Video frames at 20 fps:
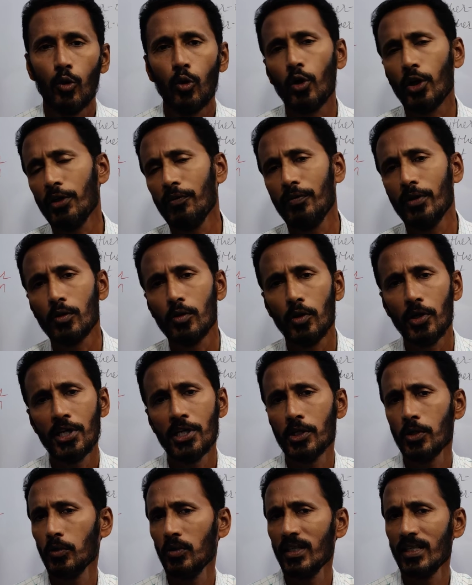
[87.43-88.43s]
Or if you go
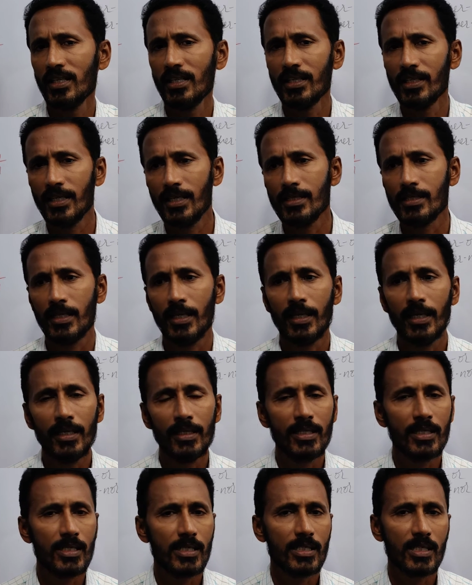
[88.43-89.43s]
into the details
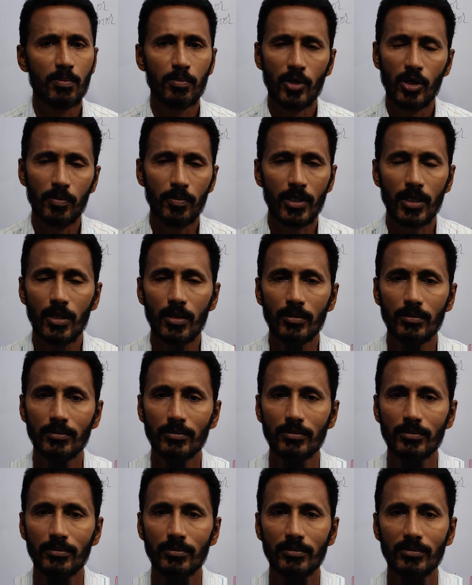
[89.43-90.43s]
again, it is a proper
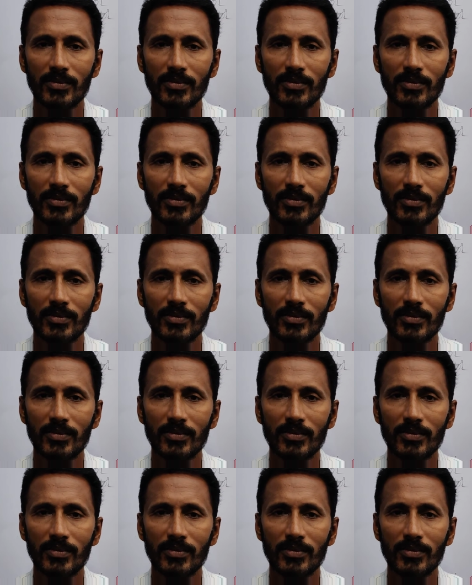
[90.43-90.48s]
noun.